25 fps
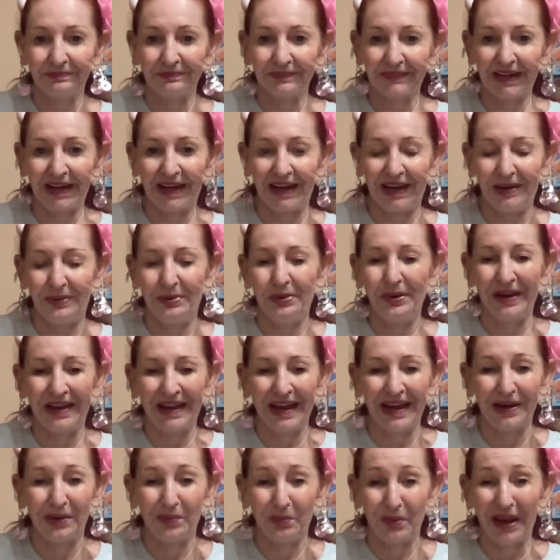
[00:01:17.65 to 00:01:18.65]
Okay, we
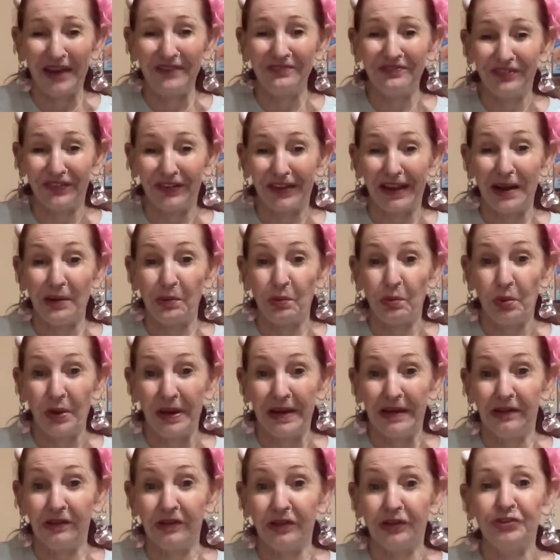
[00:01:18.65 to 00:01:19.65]
got to wait for that
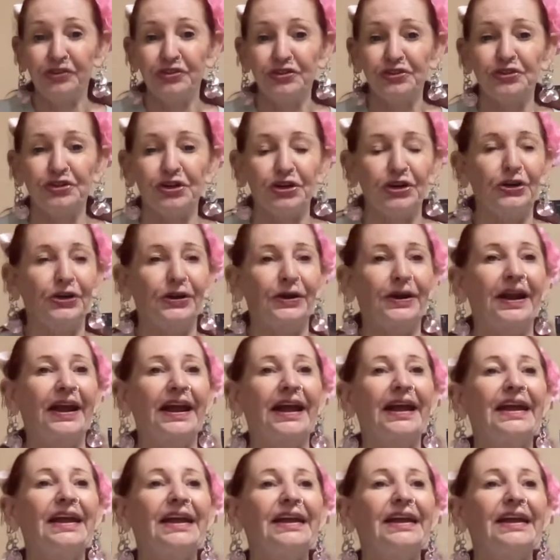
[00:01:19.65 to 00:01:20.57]
wheel to turn.